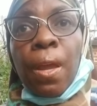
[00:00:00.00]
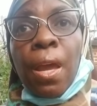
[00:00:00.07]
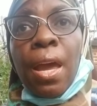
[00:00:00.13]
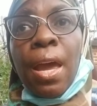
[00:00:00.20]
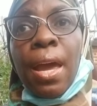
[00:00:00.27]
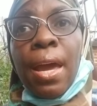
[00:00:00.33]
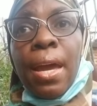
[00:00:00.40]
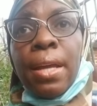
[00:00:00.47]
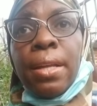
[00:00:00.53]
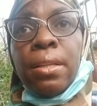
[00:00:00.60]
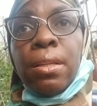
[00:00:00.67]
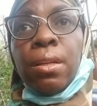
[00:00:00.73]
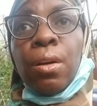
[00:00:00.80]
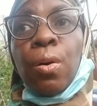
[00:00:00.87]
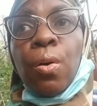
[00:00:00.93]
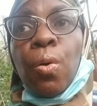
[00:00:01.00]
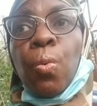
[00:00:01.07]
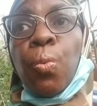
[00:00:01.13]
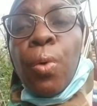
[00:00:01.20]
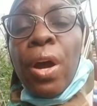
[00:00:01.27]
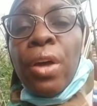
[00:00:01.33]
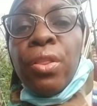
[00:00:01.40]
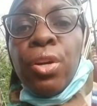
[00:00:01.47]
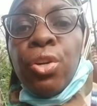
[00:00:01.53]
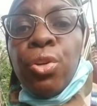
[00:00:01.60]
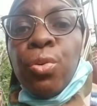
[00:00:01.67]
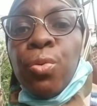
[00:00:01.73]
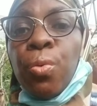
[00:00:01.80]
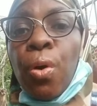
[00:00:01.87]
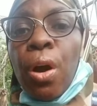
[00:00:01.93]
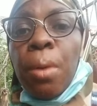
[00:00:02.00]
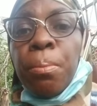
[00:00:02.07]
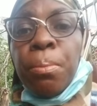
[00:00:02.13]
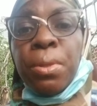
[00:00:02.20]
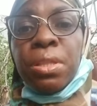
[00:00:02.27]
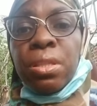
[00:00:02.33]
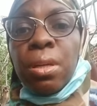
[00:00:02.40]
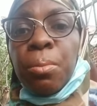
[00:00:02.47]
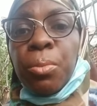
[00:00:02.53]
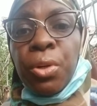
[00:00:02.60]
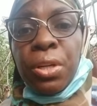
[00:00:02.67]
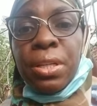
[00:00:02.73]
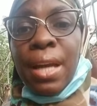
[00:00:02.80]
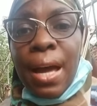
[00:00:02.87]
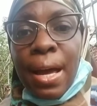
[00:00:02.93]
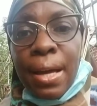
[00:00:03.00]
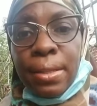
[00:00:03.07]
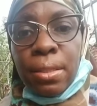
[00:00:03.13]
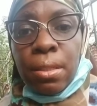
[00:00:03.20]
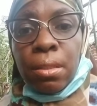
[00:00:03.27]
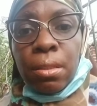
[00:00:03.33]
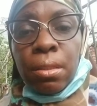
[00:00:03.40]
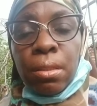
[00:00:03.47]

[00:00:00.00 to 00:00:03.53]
And whether you are Muslim or not,